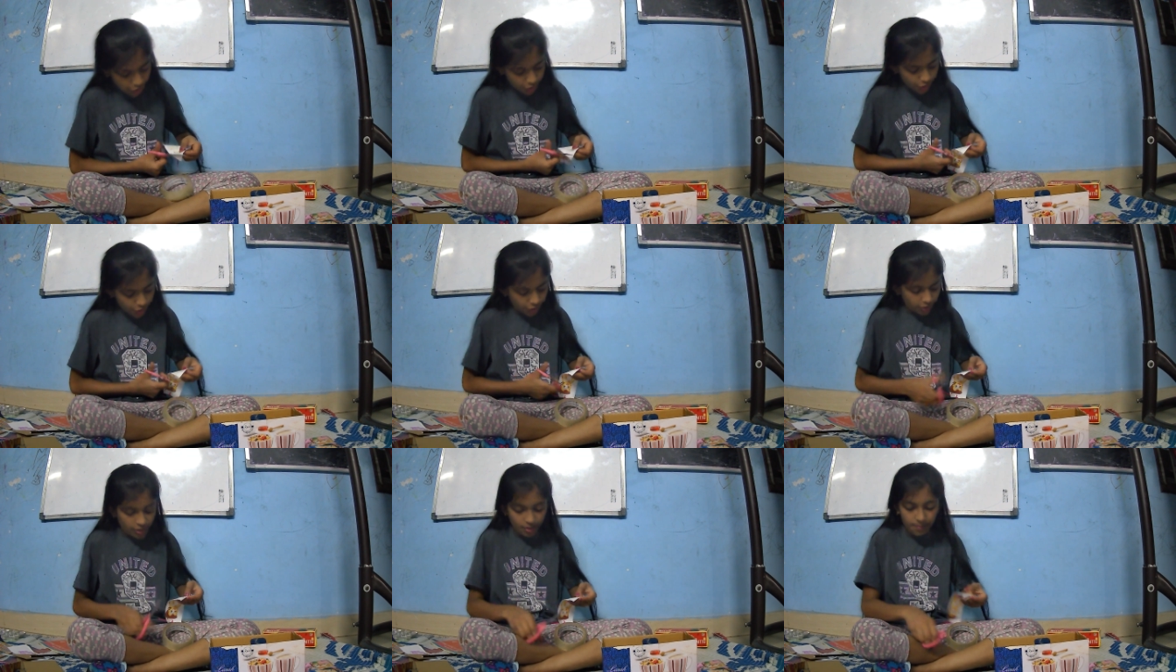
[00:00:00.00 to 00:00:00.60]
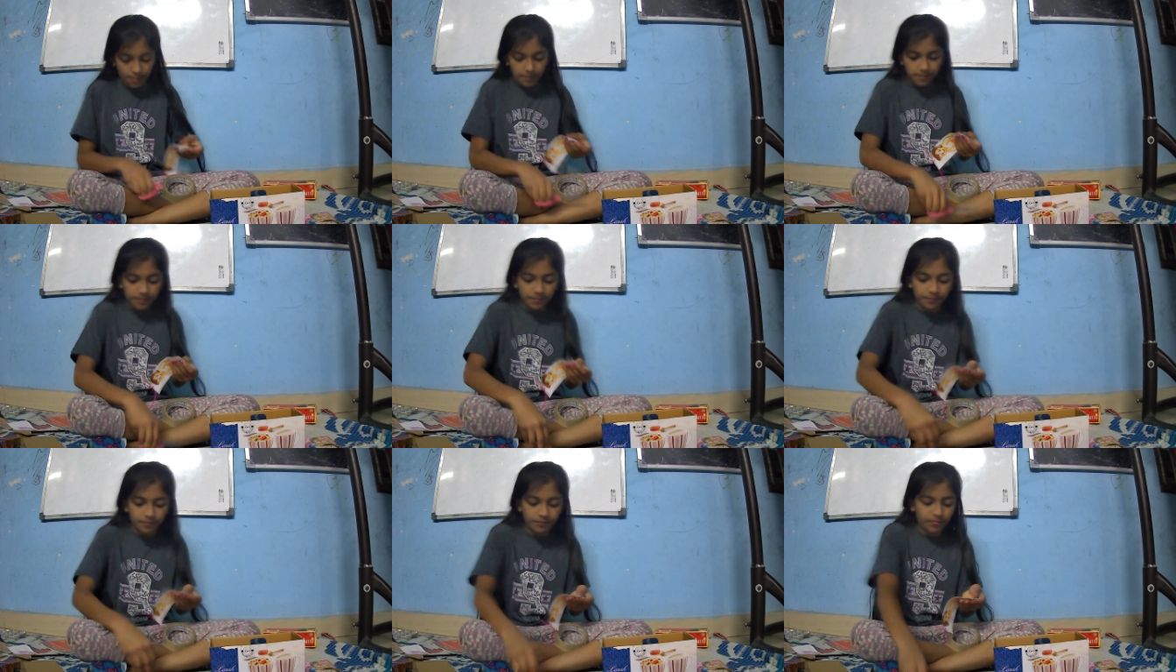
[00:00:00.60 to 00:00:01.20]
your
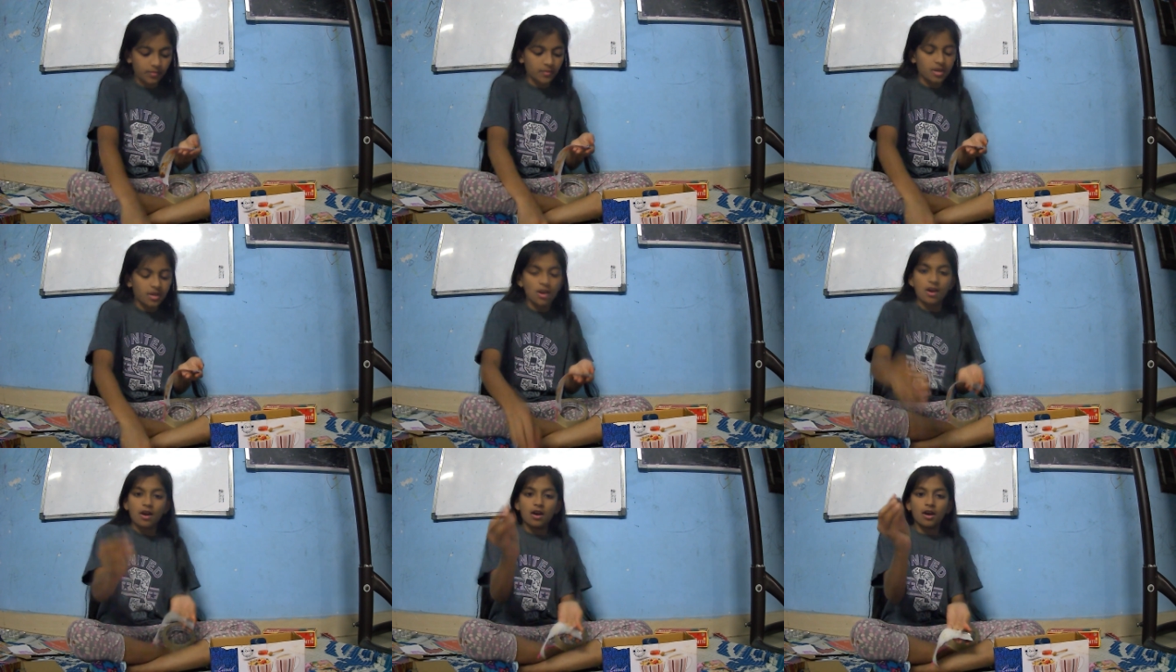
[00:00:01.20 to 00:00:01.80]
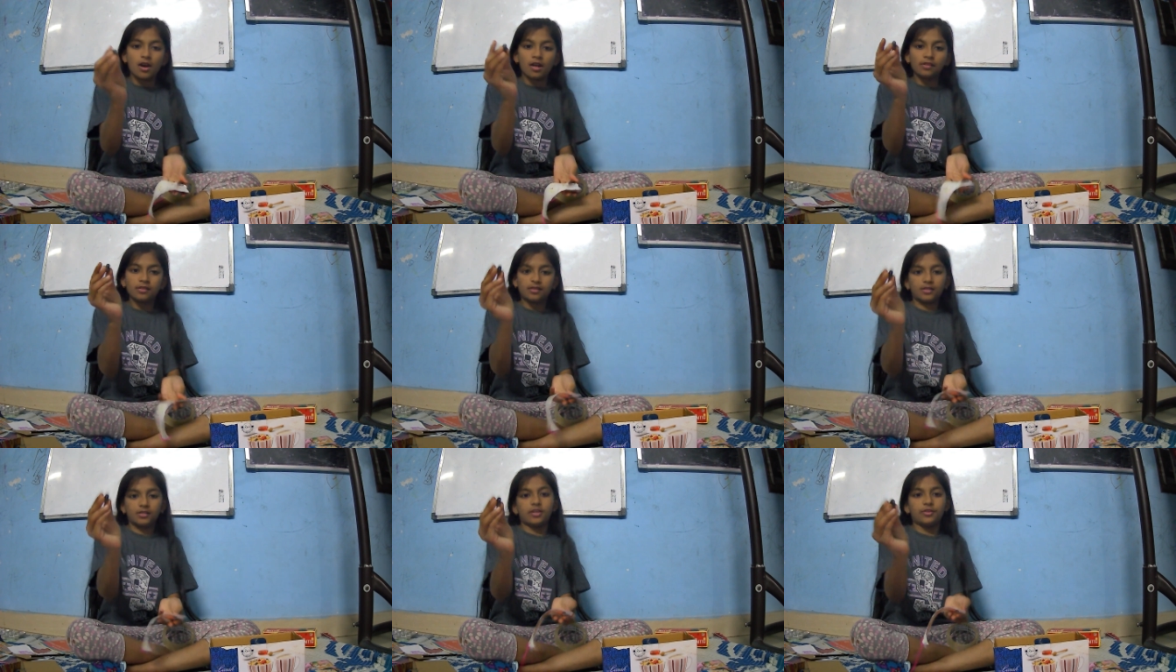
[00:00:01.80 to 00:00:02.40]
other
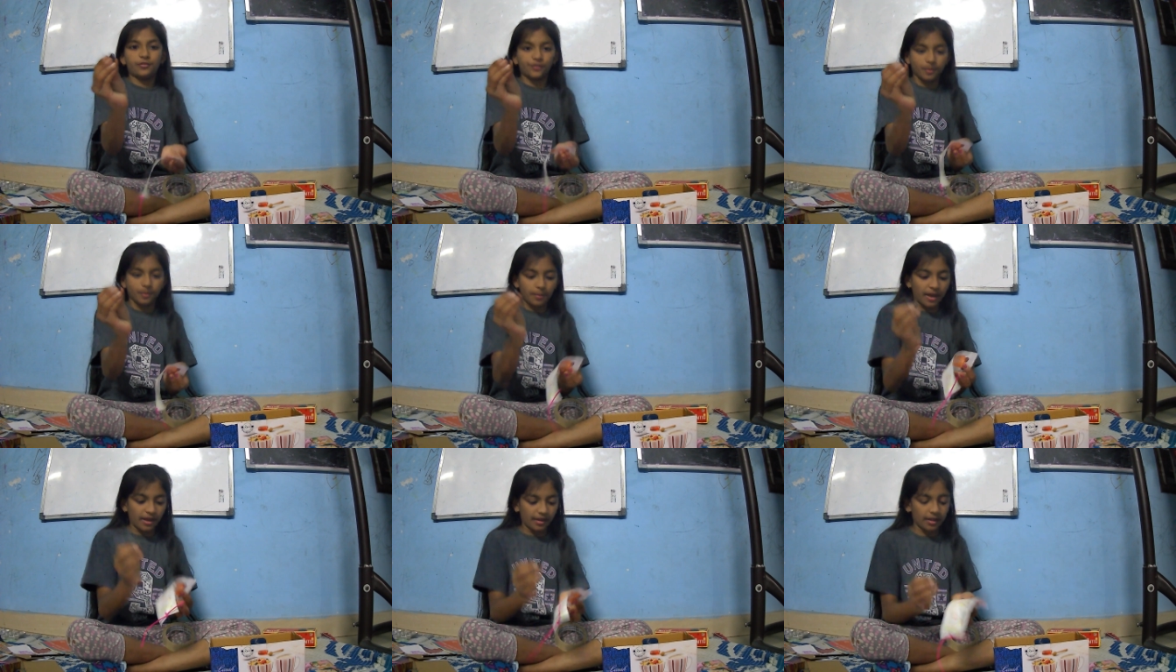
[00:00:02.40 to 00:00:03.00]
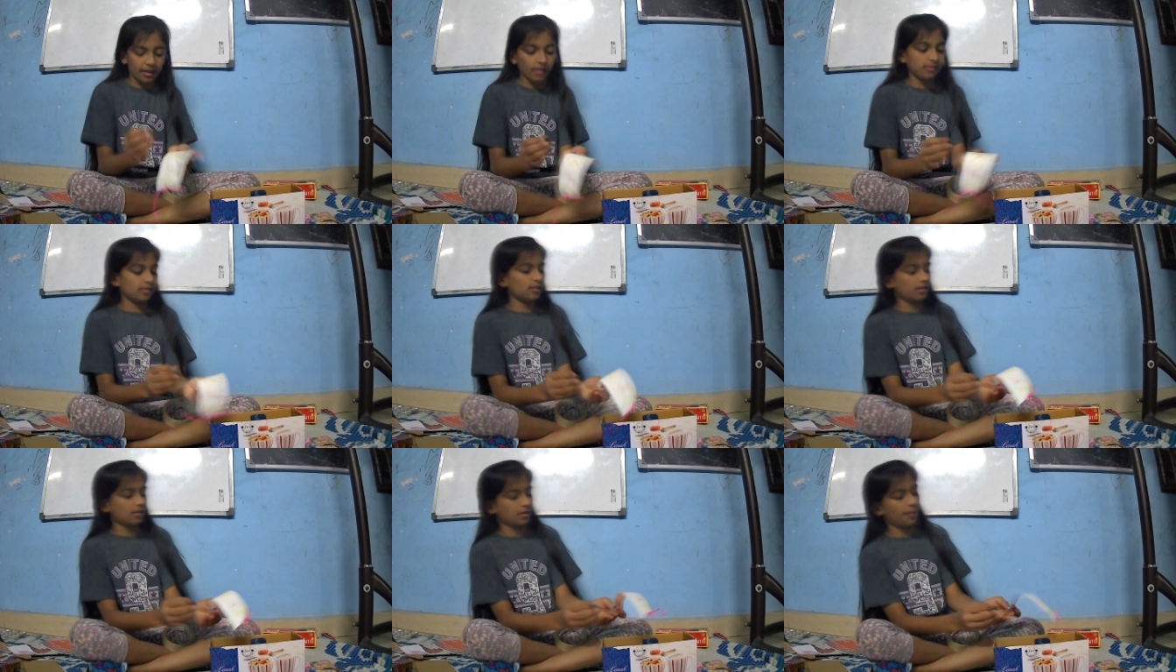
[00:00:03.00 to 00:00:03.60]
set of the
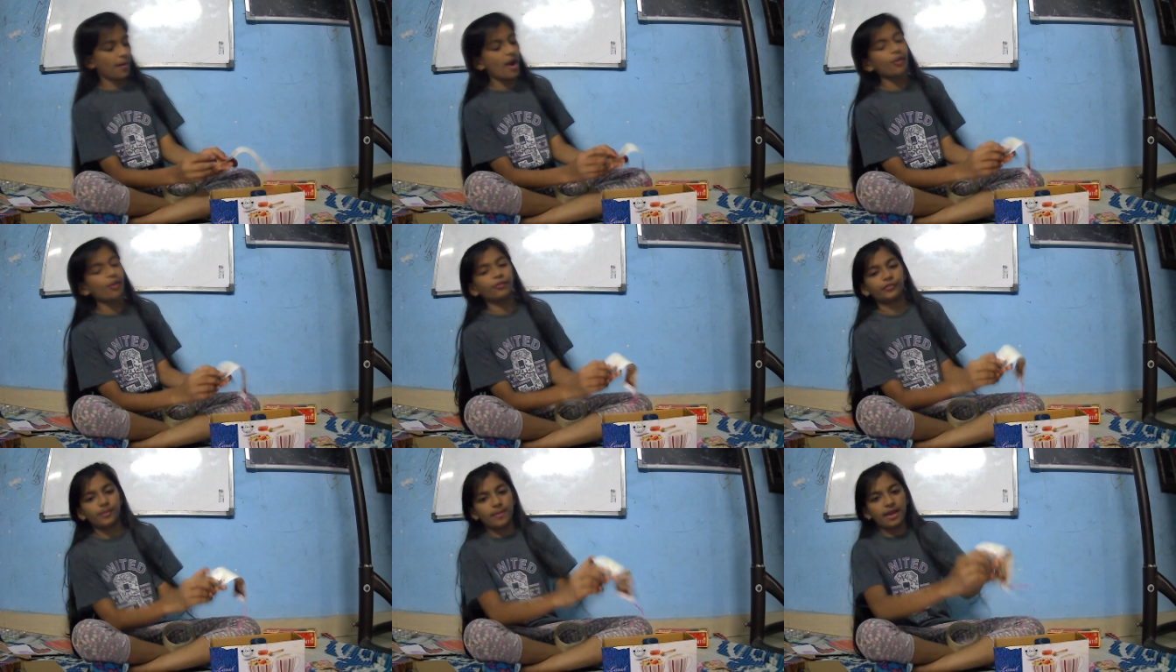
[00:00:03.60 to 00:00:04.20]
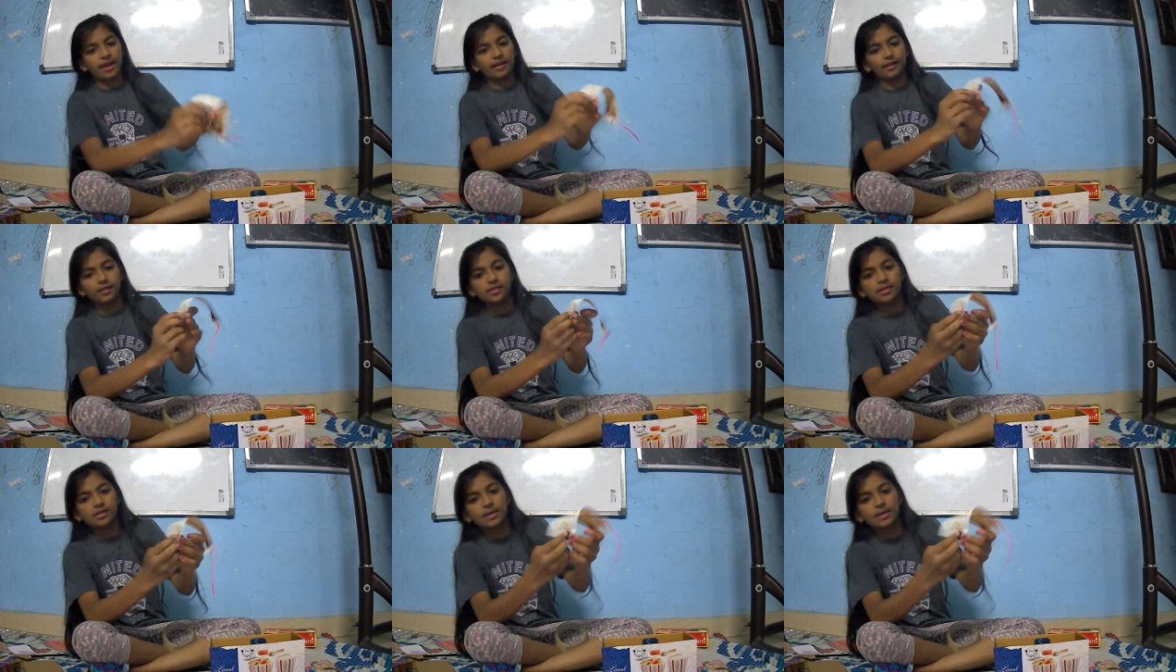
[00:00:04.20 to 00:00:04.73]
other part of the magnets.